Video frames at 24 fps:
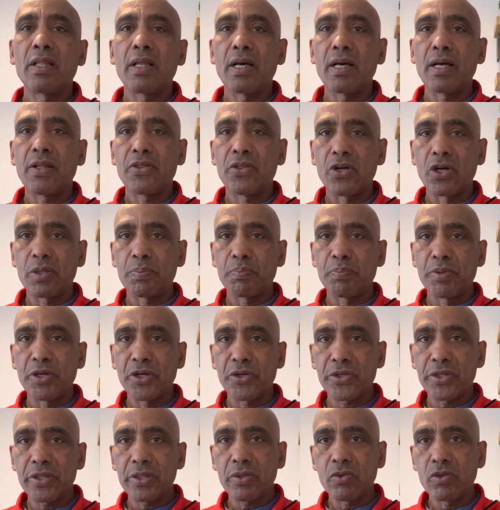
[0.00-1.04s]
third
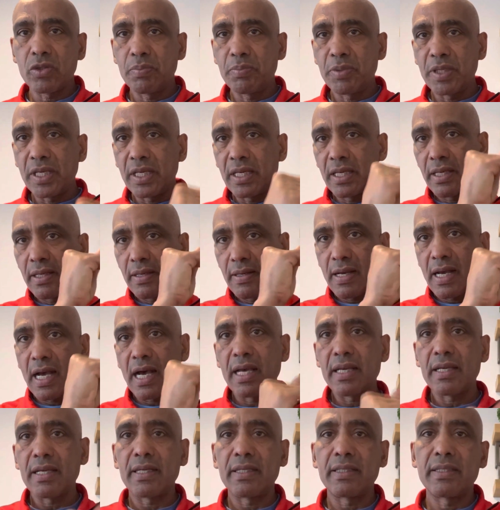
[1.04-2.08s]
period could be high
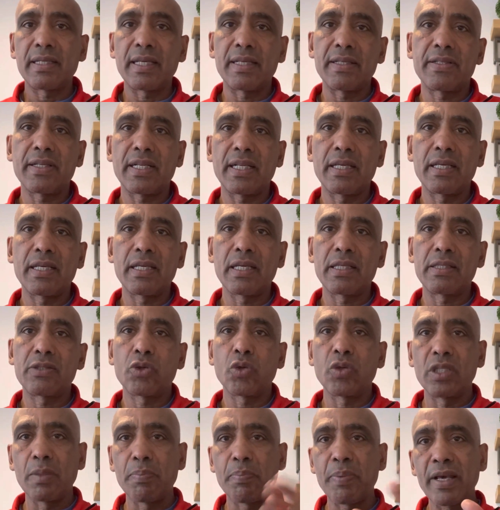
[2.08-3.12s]
intensity. So
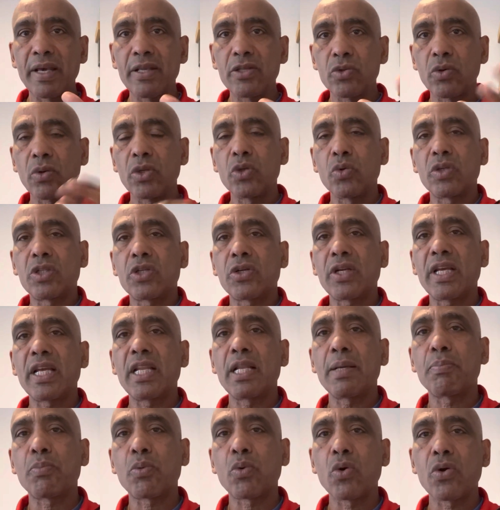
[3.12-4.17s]
it depends on your
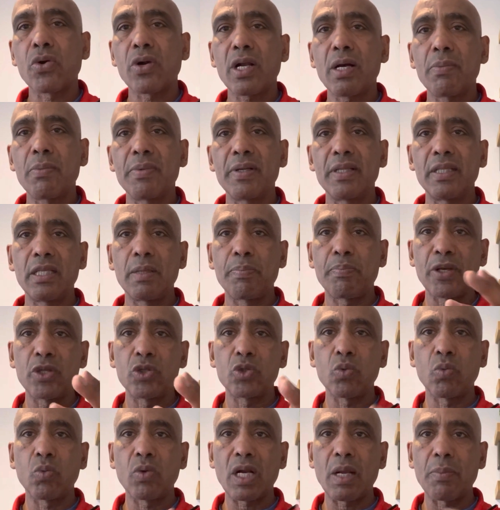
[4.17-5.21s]
training program and depends
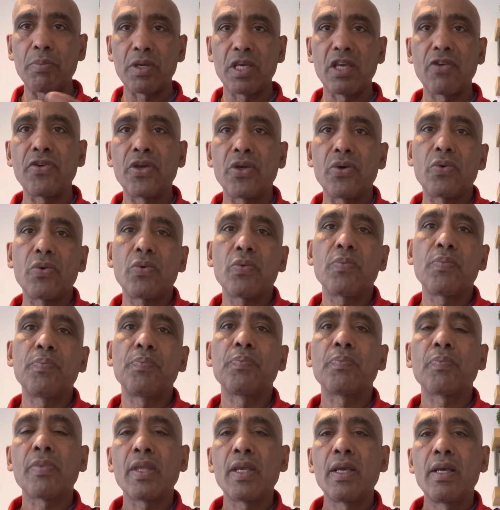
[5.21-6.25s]
on what I'm giving you.
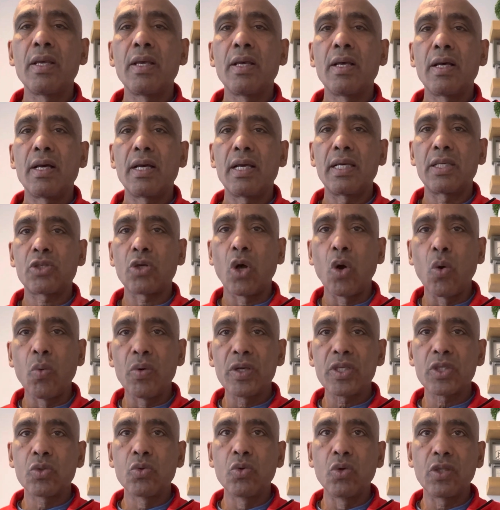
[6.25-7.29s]
It's
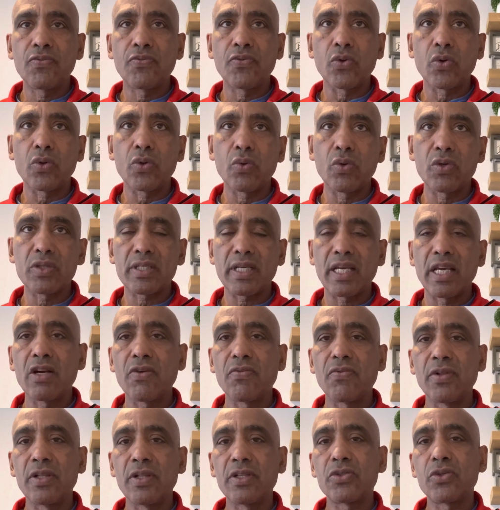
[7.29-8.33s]
always good for those
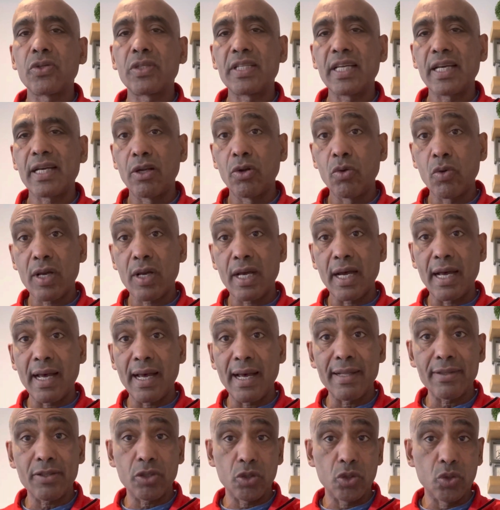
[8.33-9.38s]
intervals to take a look
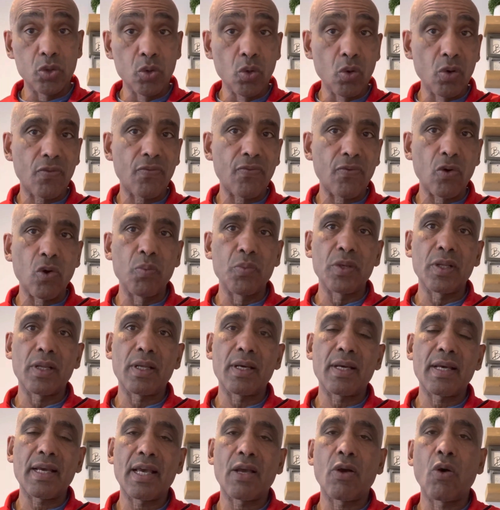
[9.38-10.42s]
at your formula.
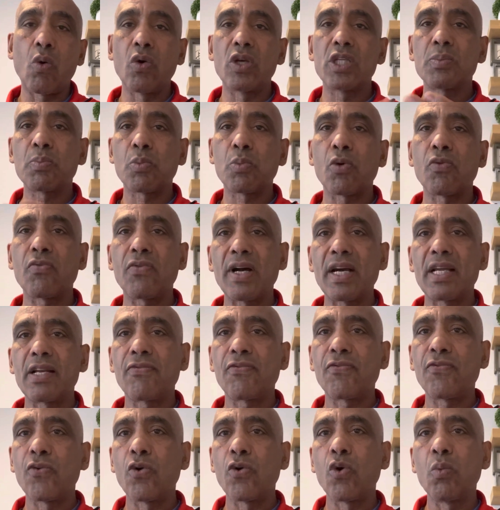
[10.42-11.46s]
I always provide a
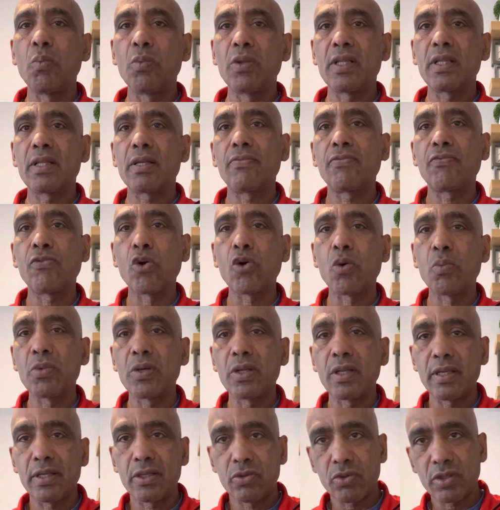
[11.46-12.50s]

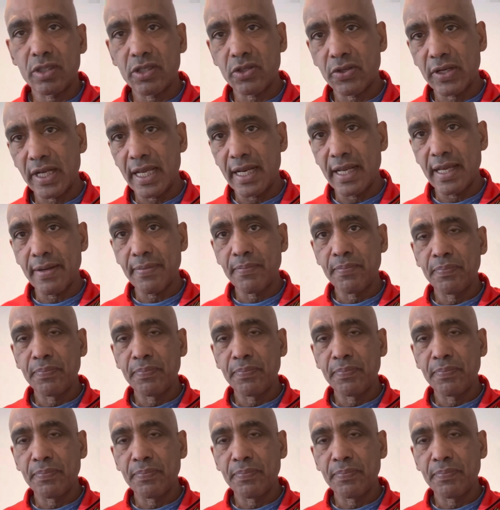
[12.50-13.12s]
formula in your training.